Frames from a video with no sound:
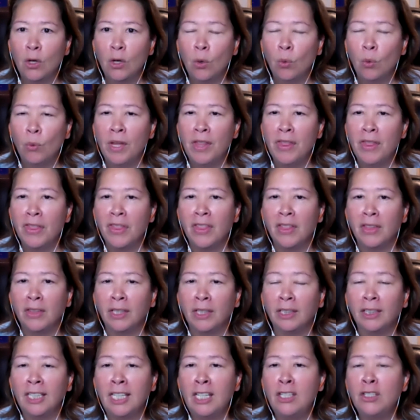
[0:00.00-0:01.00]
with the
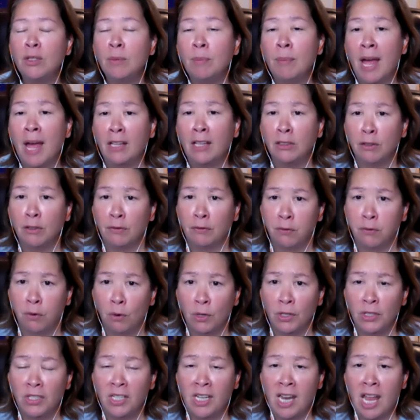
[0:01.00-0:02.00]
least amount of
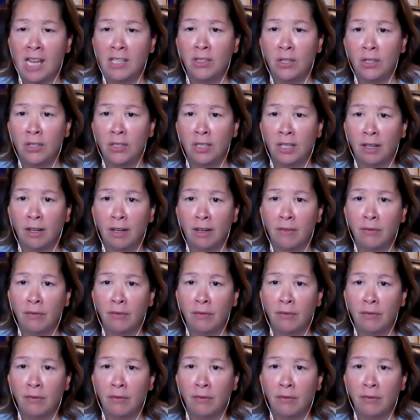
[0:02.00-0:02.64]
force necessary